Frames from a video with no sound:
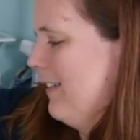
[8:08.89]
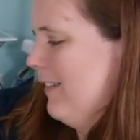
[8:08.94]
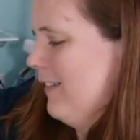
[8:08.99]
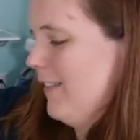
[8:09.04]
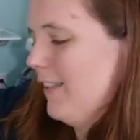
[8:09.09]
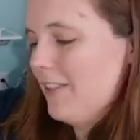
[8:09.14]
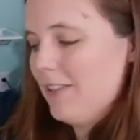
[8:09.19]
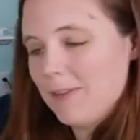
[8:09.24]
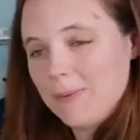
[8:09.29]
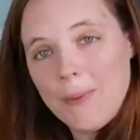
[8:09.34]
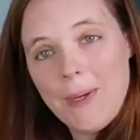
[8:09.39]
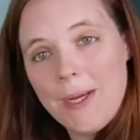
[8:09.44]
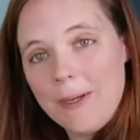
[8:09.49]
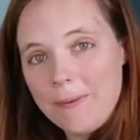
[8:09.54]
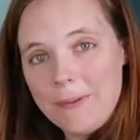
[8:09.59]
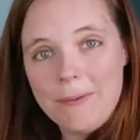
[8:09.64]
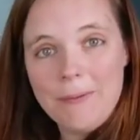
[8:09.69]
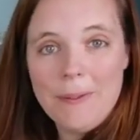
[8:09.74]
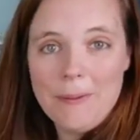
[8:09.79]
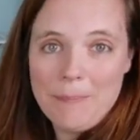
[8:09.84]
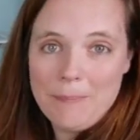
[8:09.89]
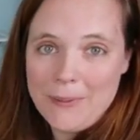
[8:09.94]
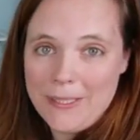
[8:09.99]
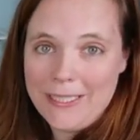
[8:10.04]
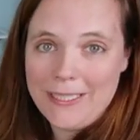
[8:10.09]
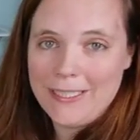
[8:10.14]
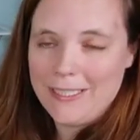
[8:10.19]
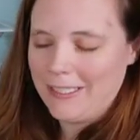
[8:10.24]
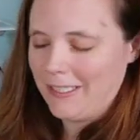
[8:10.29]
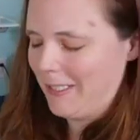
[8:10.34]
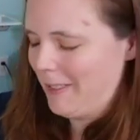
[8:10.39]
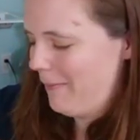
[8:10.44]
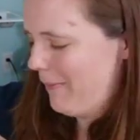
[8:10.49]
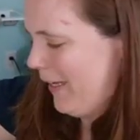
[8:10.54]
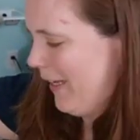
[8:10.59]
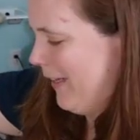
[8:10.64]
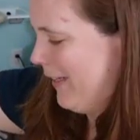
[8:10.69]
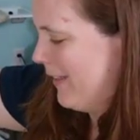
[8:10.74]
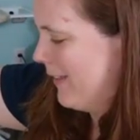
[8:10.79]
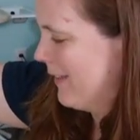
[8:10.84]
Which is why we want big cutting
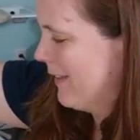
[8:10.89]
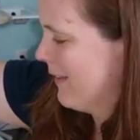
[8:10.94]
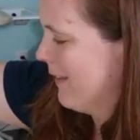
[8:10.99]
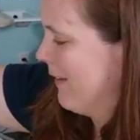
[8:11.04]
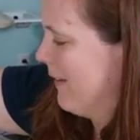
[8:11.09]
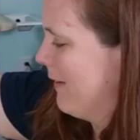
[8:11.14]
mats